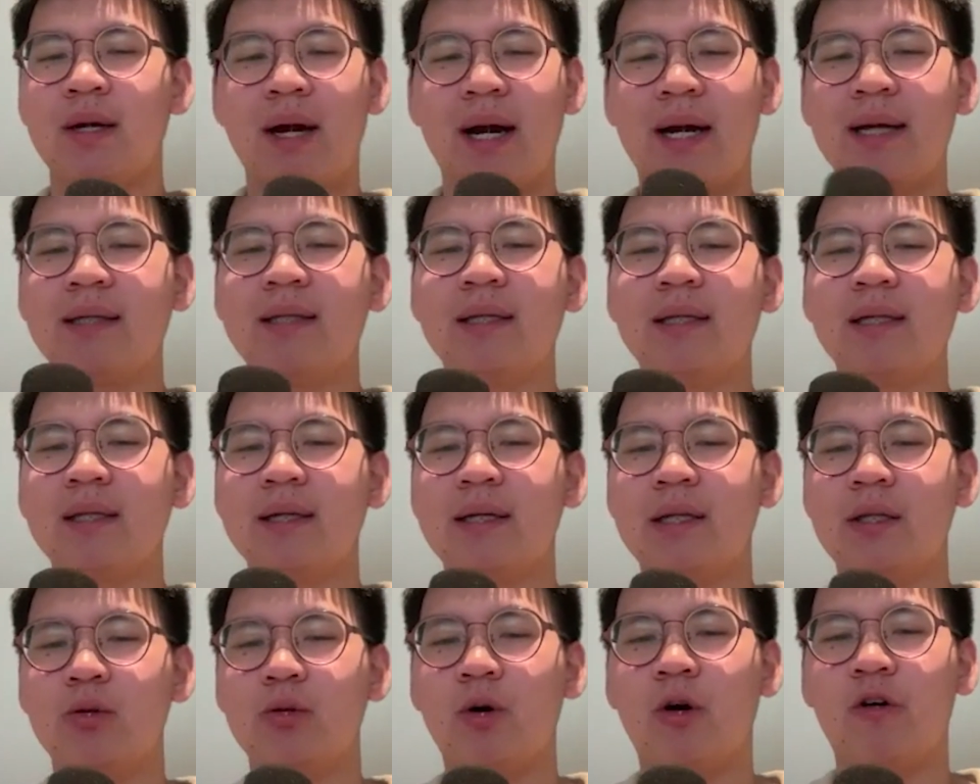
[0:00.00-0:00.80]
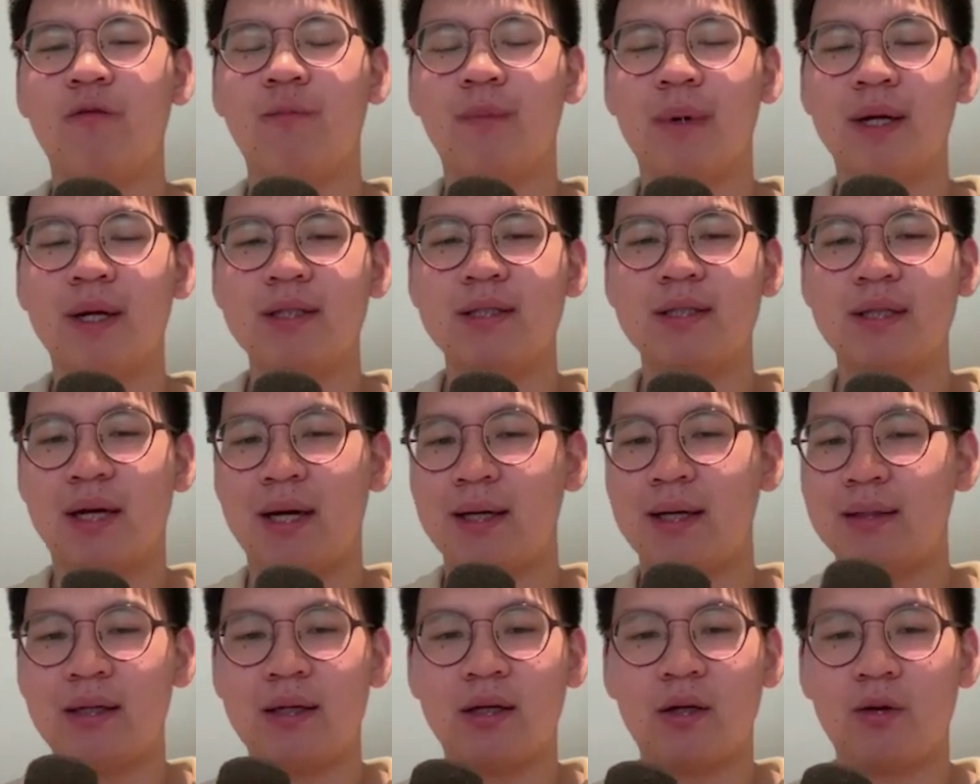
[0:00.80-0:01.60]
Ideally in 12 months,
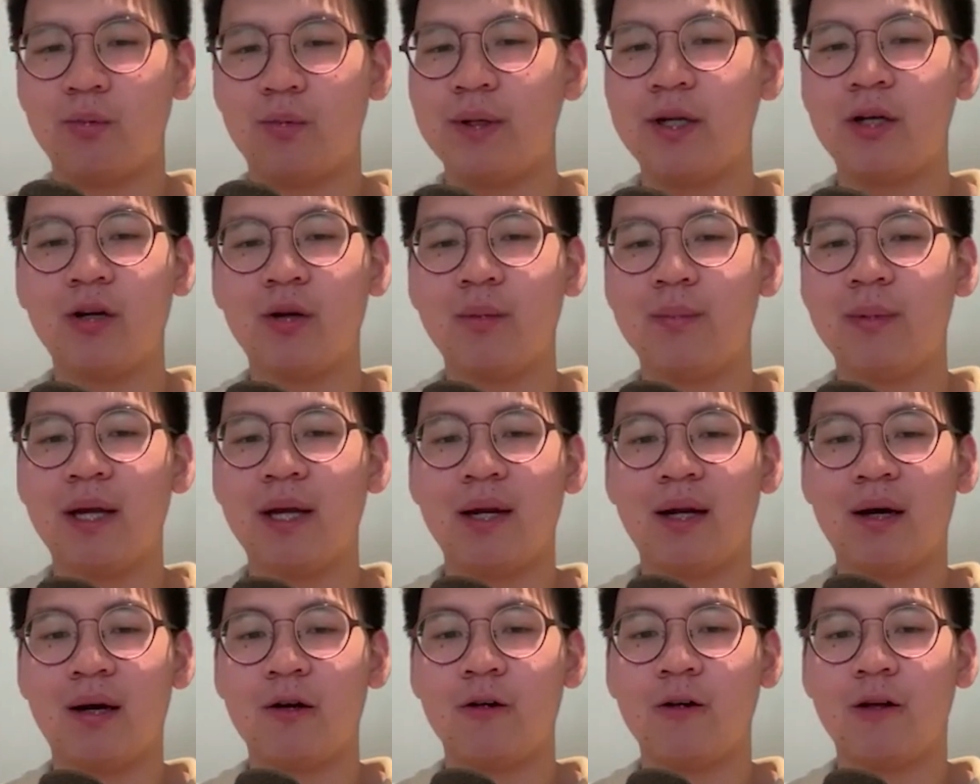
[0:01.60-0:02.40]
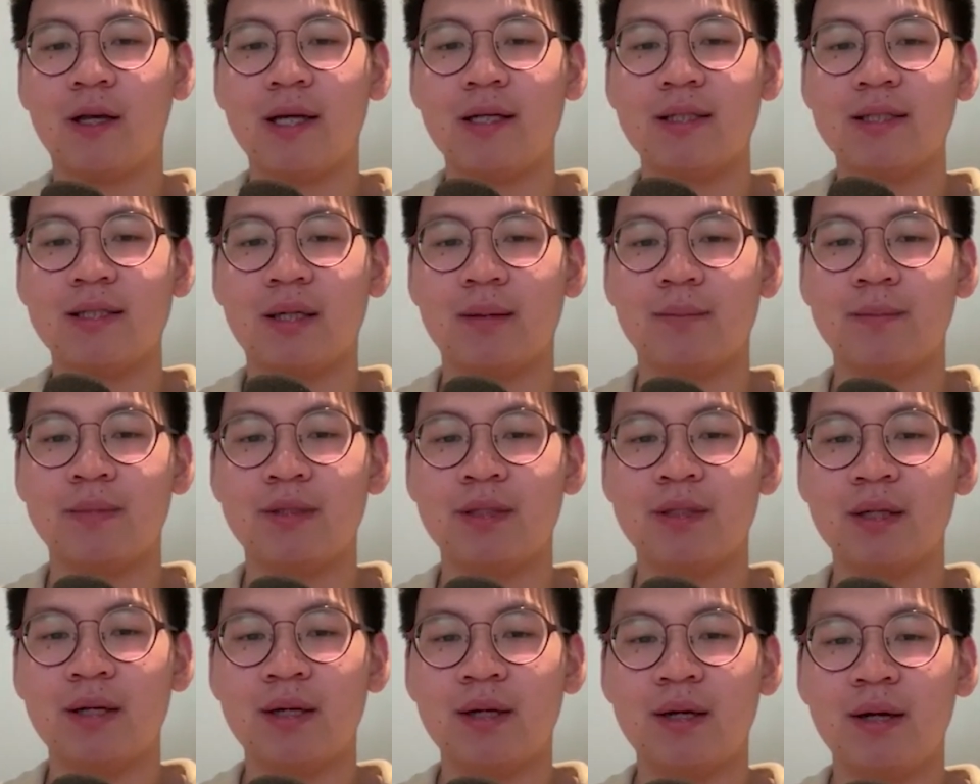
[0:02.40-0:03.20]
I think we could be at 100K subs.